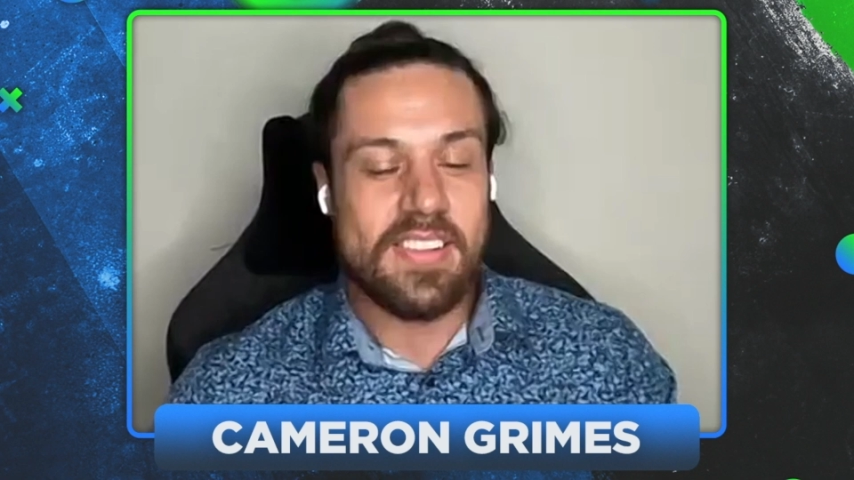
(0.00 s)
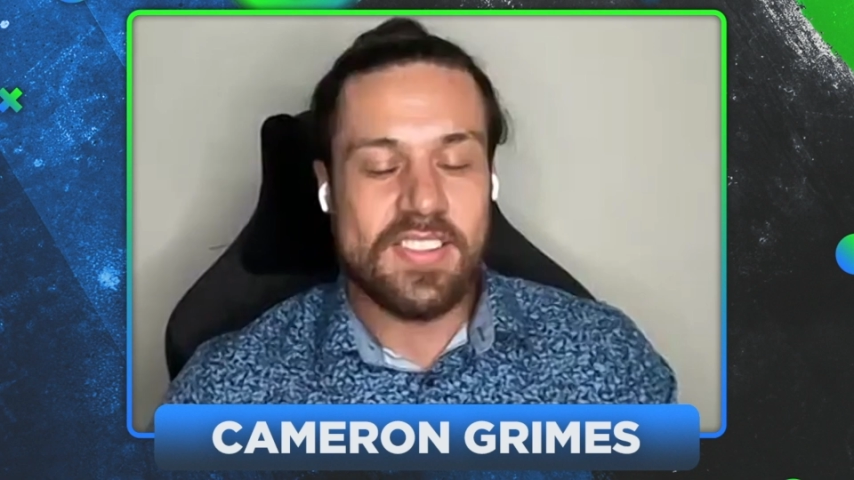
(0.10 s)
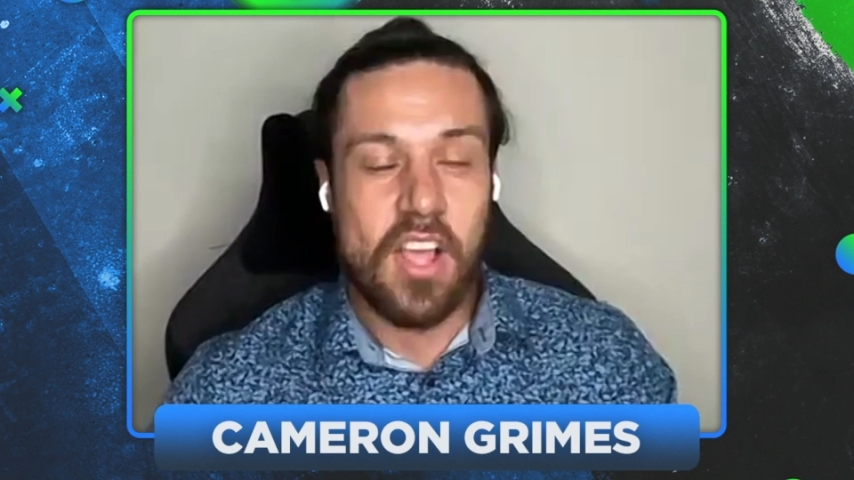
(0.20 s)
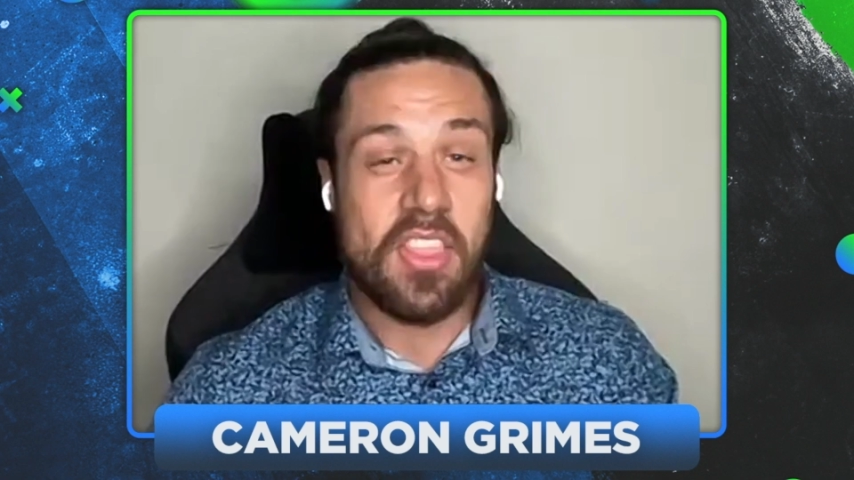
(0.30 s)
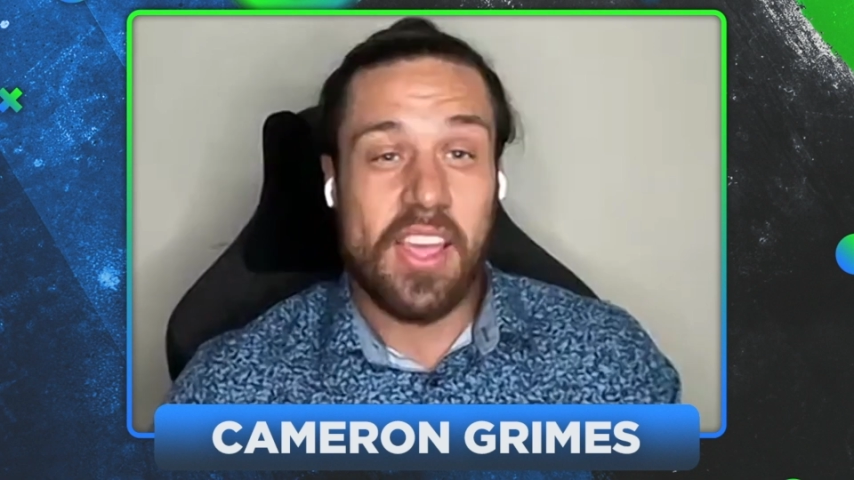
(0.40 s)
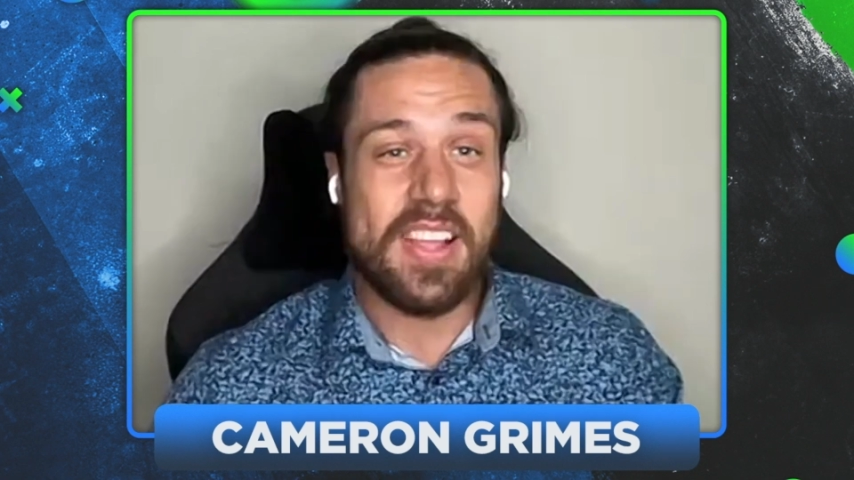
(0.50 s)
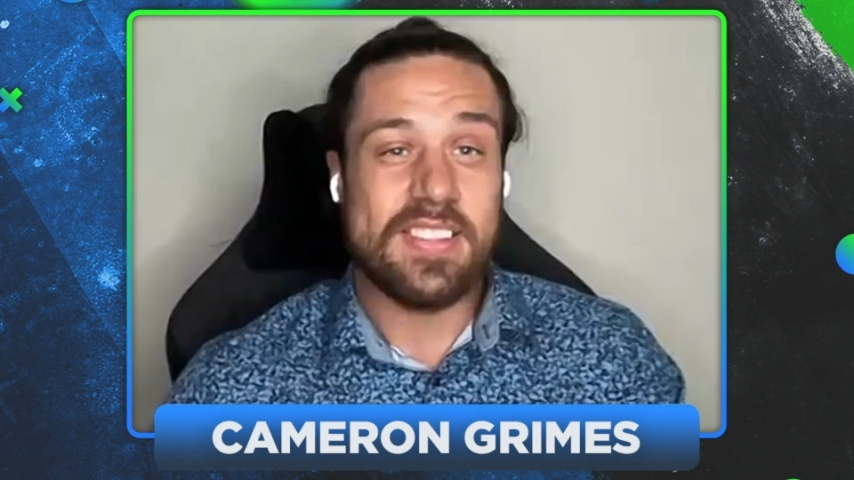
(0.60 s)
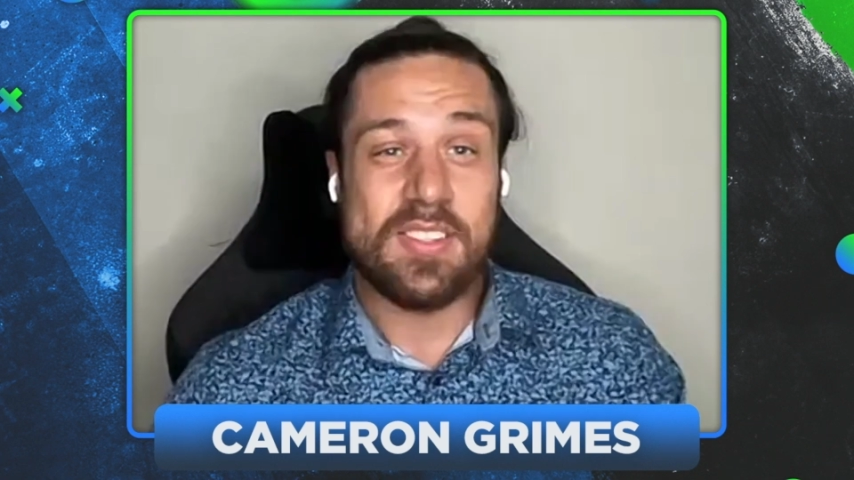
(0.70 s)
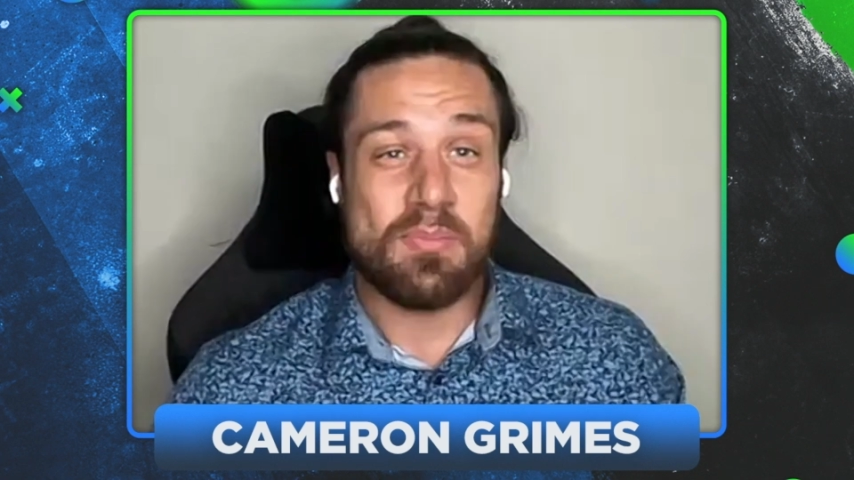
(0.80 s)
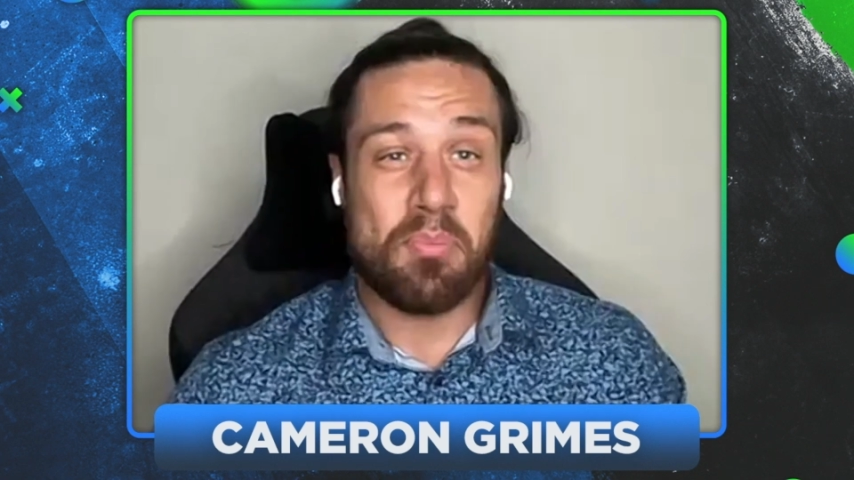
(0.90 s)
I think
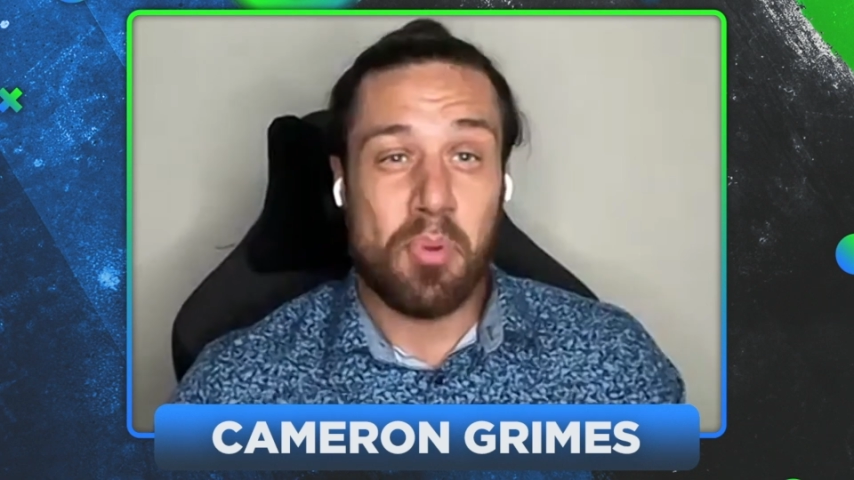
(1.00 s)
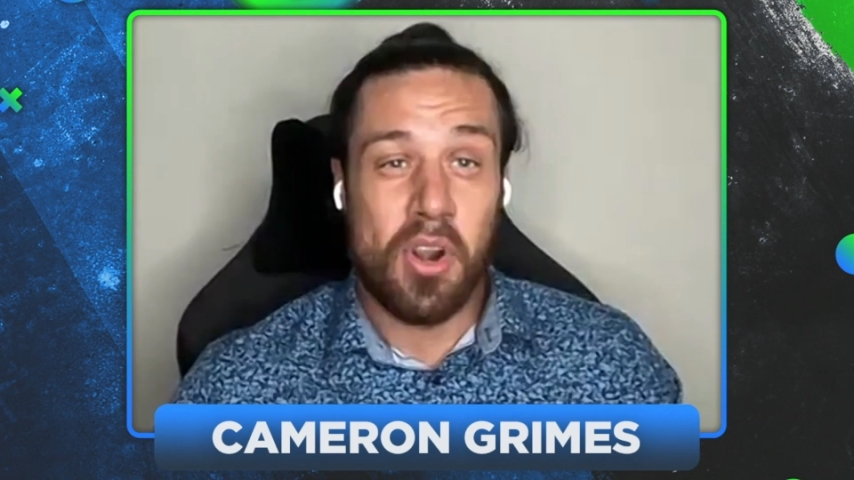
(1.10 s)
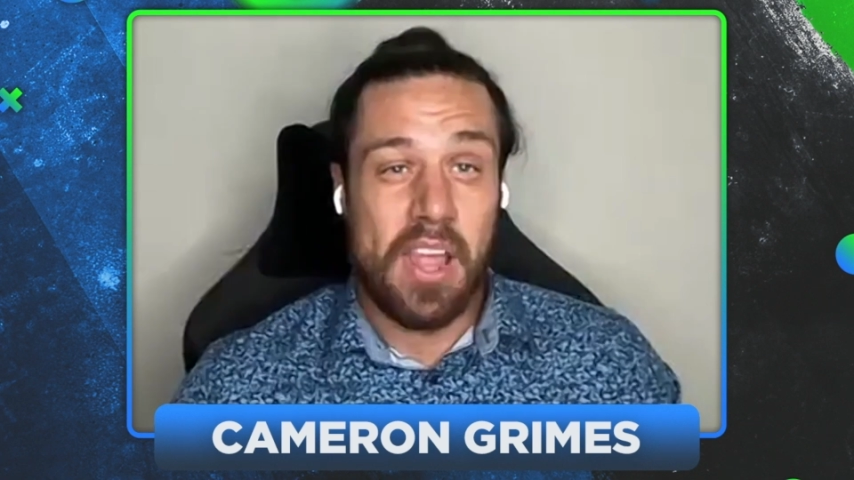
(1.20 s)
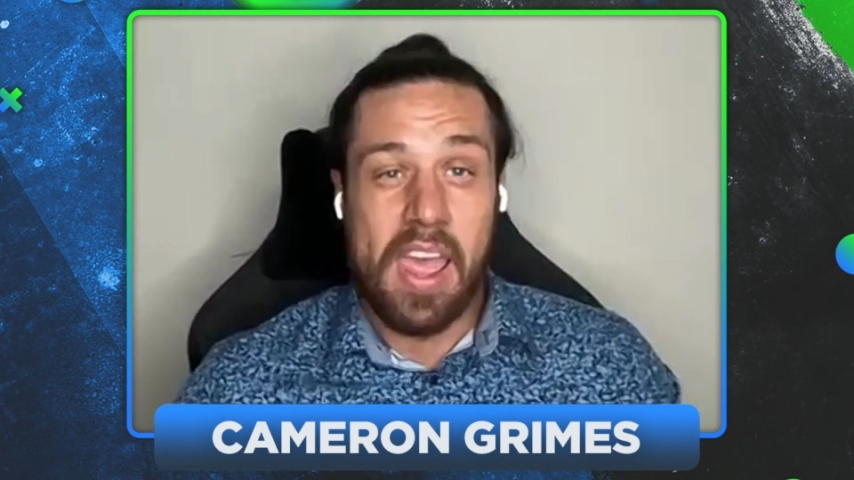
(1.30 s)
it's pretty